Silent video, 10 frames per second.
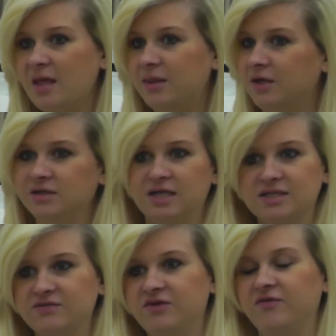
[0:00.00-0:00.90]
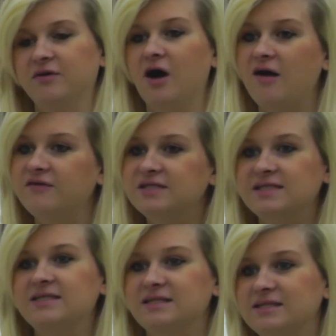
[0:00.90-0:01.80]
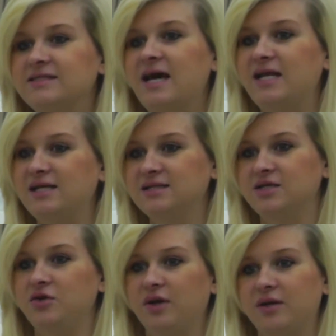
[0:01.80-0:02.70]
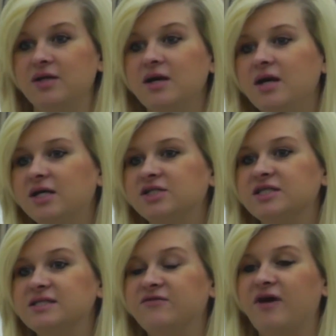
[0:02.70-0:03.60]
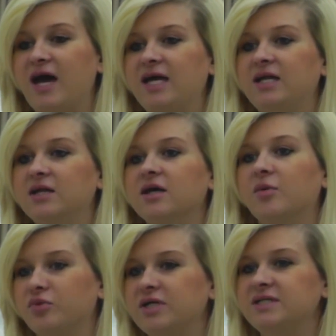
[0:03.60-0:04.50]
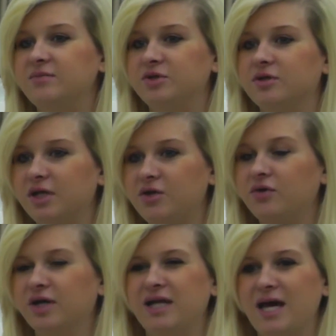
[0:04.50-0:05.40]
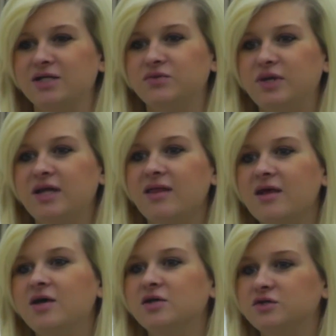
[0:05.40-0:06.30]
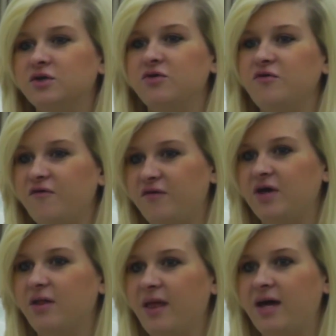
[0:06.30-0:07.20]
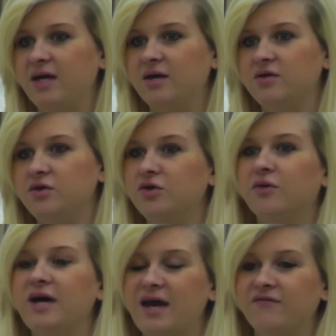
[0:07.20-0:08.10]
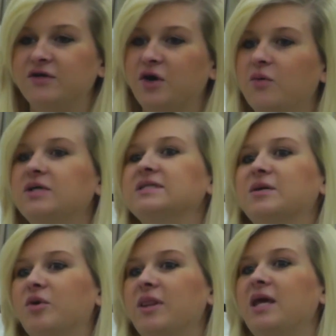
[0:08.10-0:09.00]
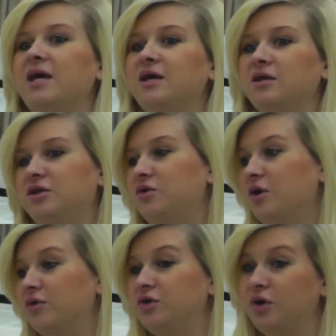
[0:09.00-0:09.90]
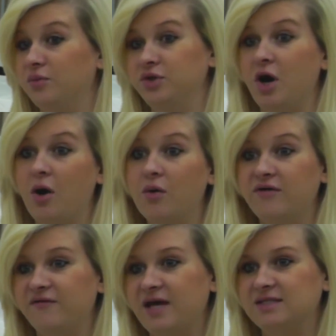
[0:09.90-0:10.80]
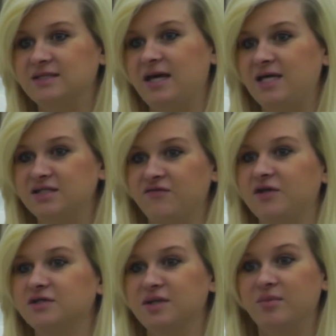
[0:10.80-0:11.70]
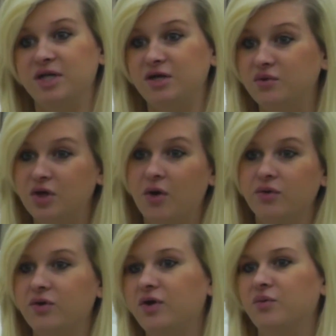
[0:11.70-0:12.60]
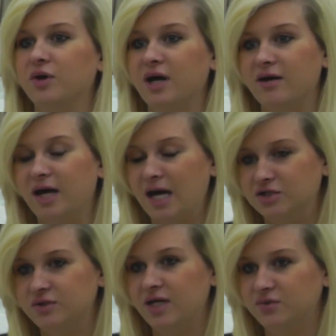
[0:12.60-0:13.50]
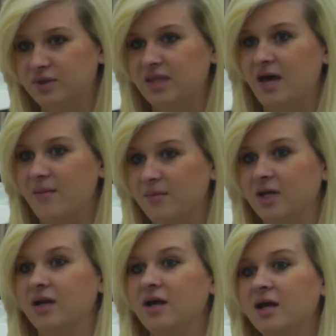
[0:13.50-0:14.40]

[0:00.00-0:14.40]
there are tons of different offices and settings, and you can just find a preceptor that you connect with, so you feel like you don't have to go with someone that you don't know. If that's the case, if there's somebody you can work out a contract with them and